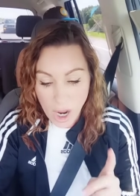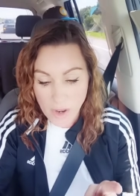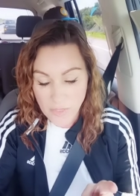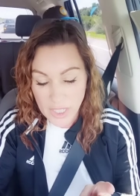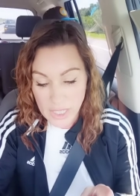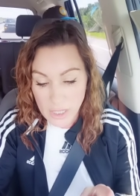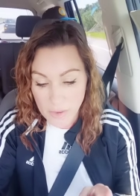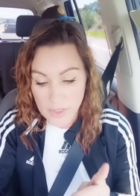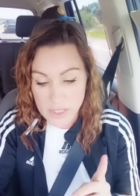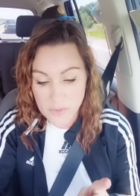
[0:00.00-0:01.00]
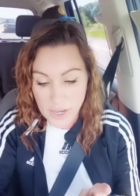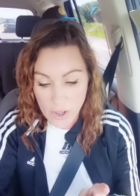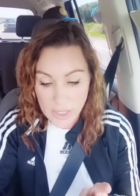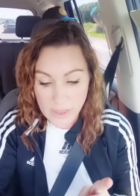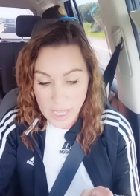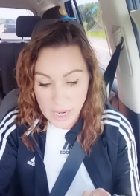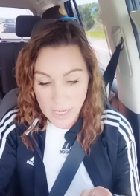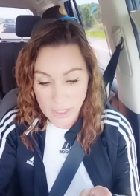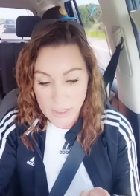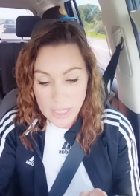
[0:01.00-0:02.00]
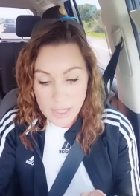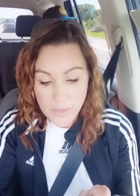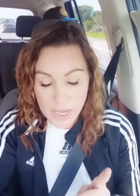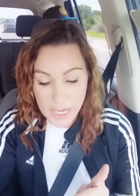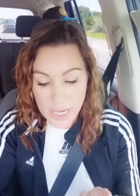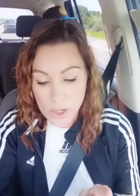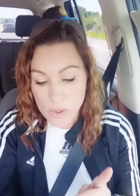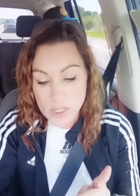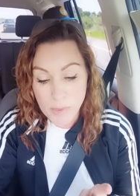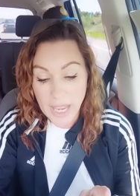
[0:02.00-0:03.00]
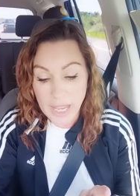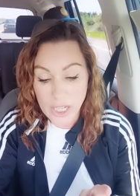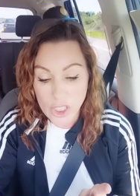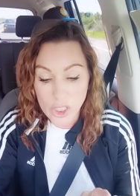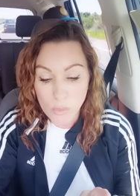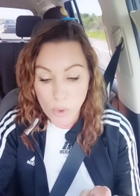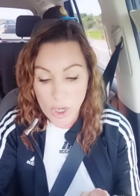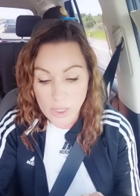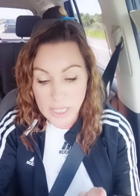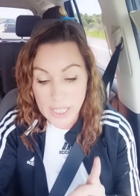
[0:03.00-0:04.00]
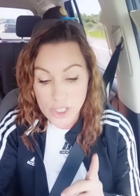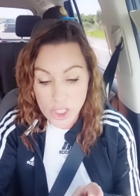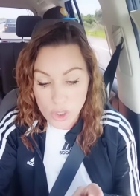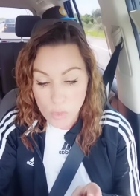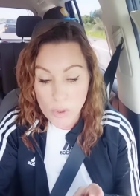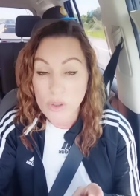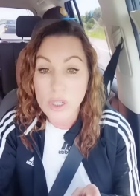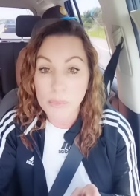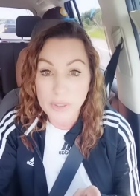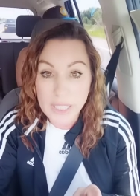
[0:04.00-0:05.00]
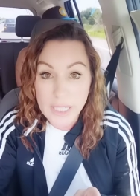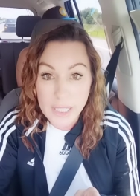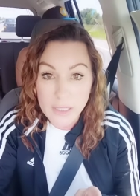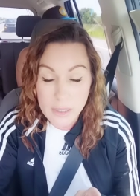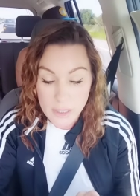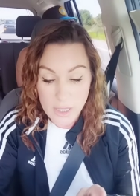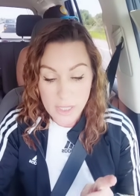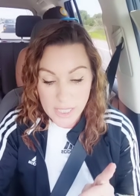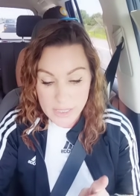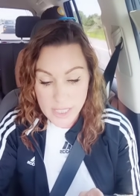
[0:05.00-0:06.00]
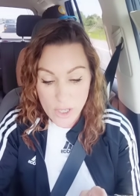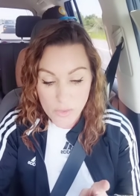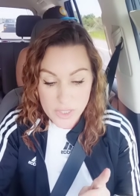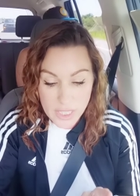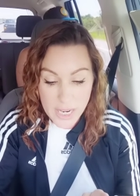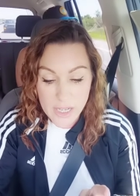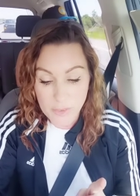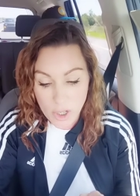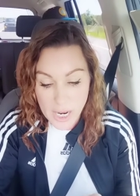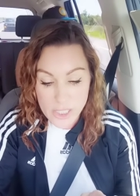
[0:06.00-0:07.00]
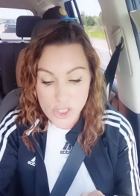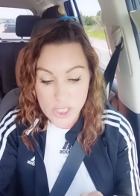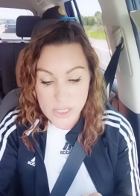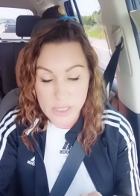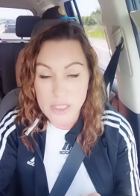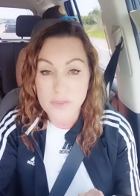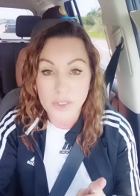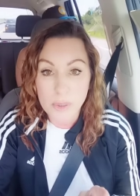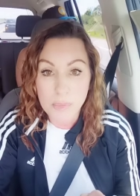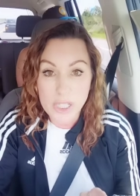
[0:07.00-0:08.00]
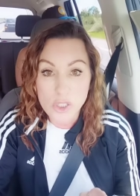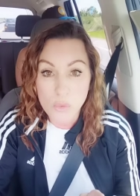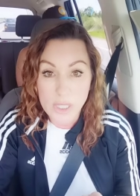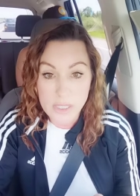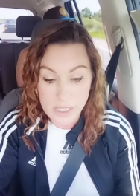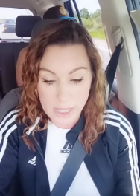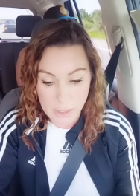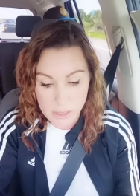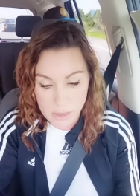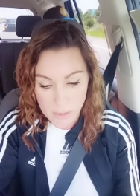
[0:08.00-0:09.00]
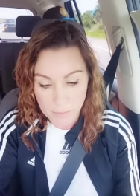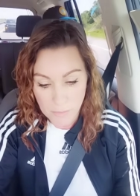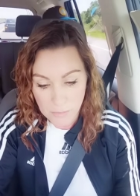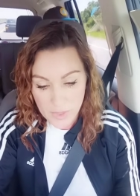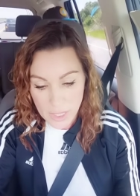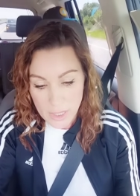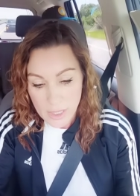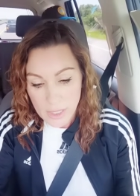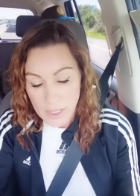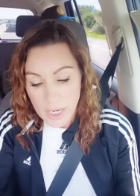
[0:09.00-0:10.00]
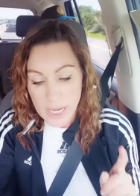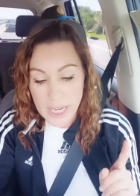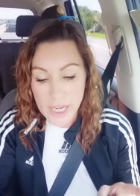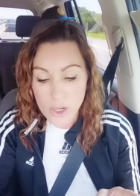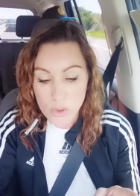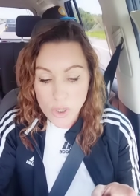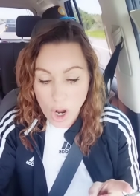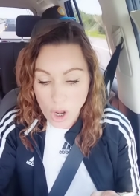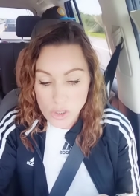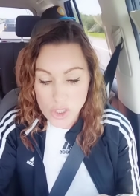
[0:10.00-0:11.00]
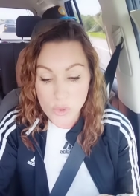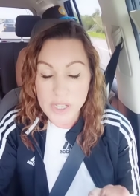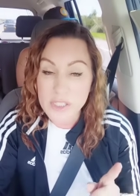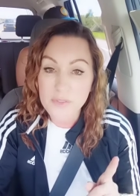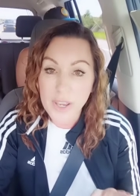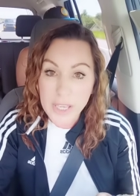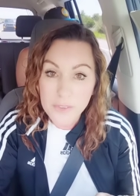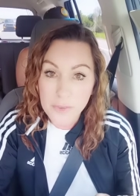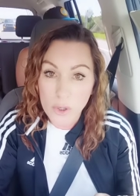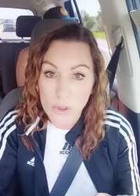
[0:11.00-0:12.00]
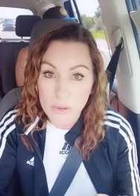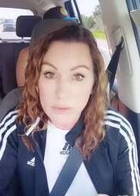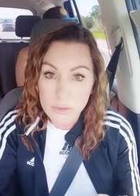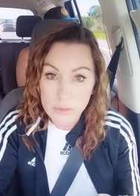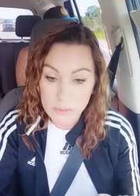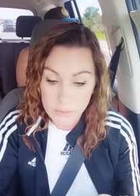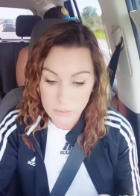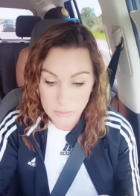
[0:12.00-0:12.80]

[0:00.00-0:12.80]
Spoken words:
being confident of this very thing, that he who has begun a good work in you will complete it until the day of Christ Jesus. Philippians 1:6. He who calls you is faithful,